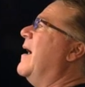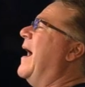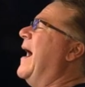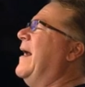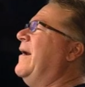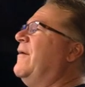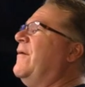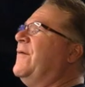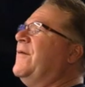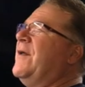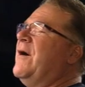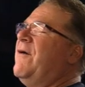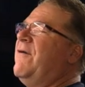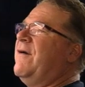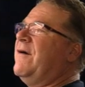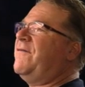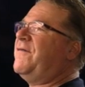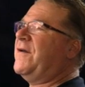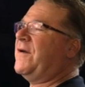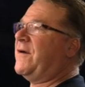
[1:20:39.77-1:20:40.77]
I don't
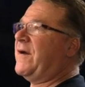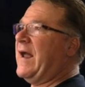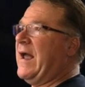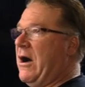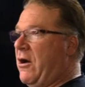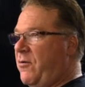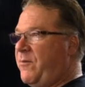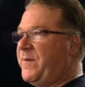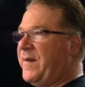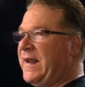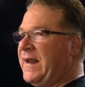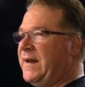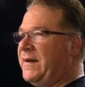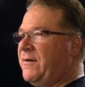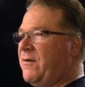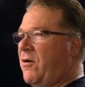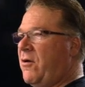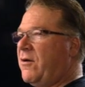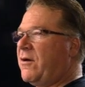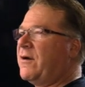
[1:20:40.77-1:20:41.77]
know if you're
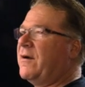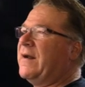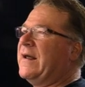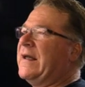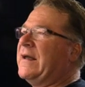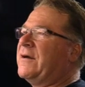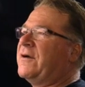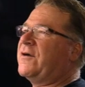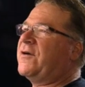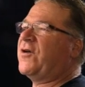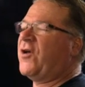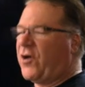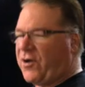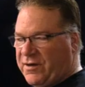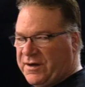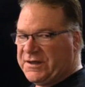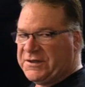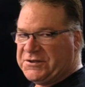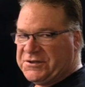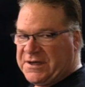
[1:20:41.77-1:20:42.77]
helping or
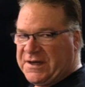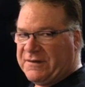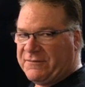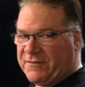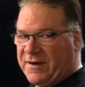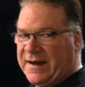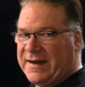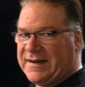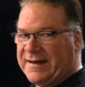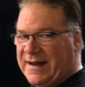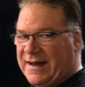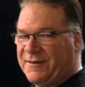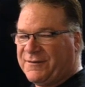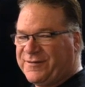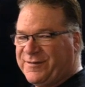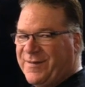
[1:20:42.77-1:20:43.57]
encouraging right now,